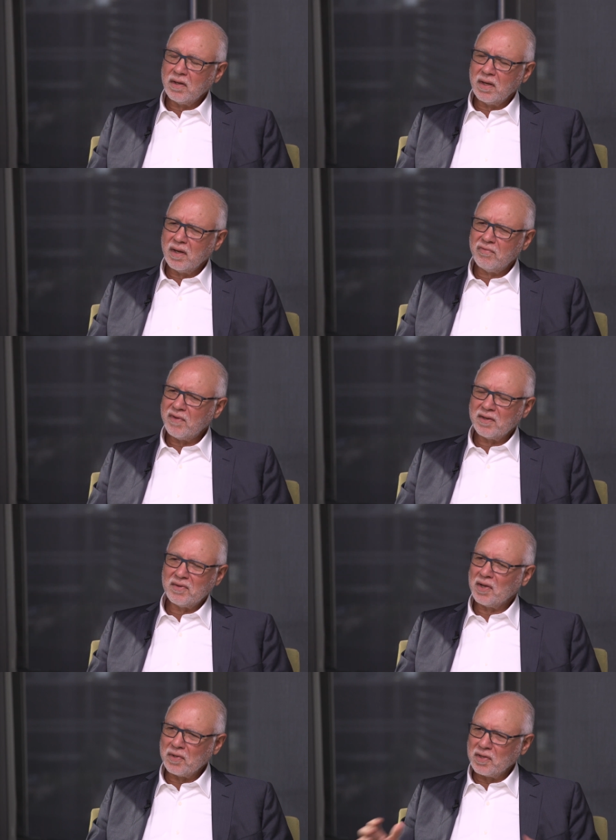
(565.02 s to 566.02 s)
uh, affect
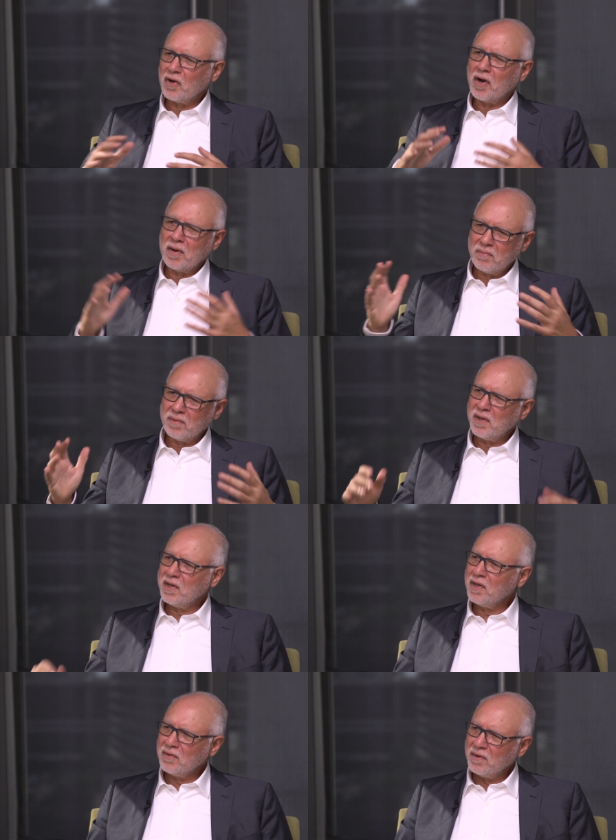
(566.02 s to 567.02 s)
not only the heart but
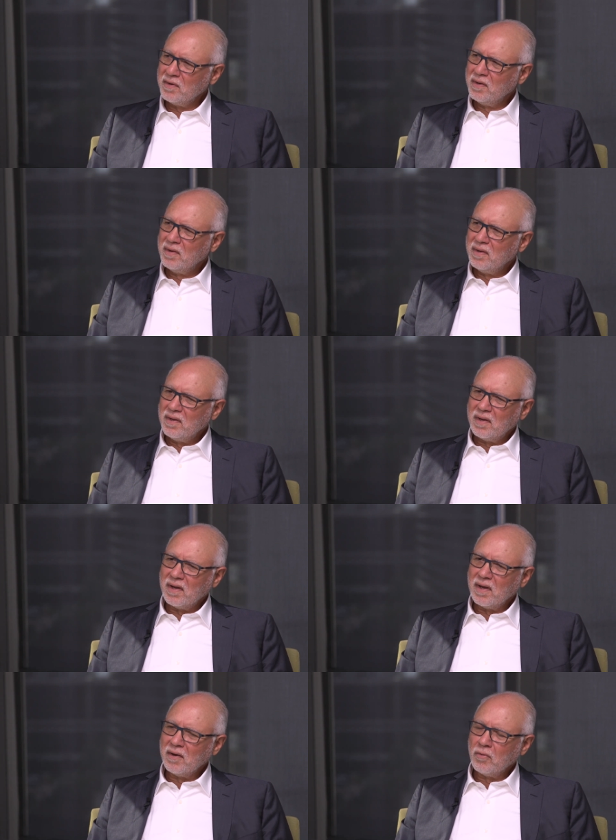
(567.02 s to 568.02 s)
many other
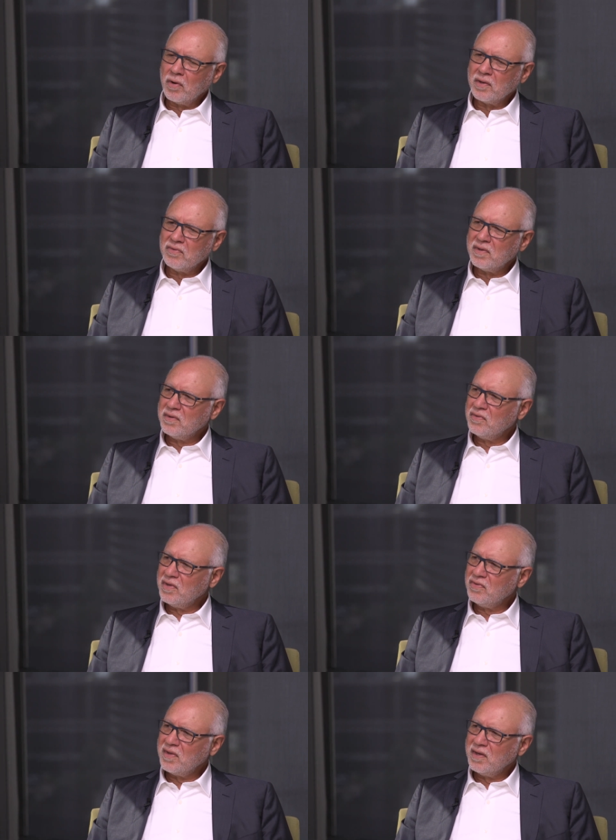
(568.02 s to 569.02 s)
uh, organs and
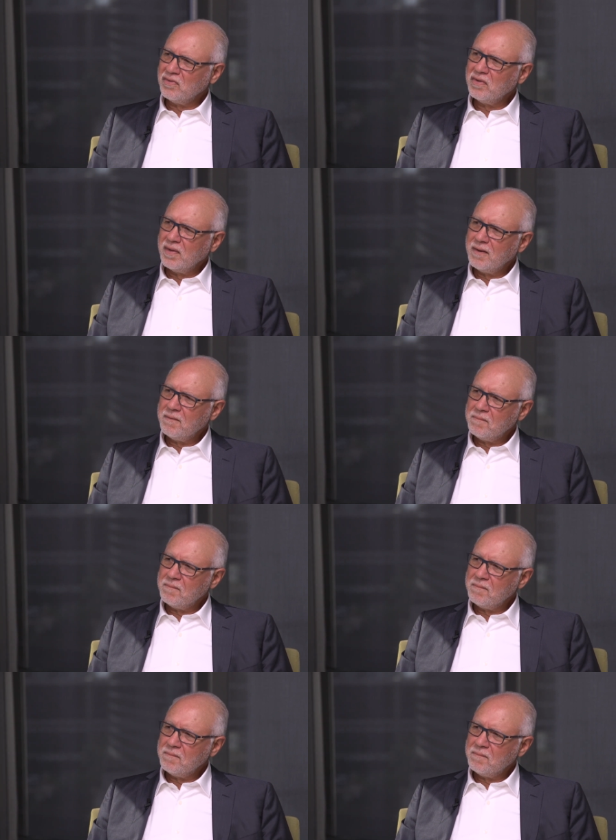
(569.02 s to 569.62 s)
disease states. So it may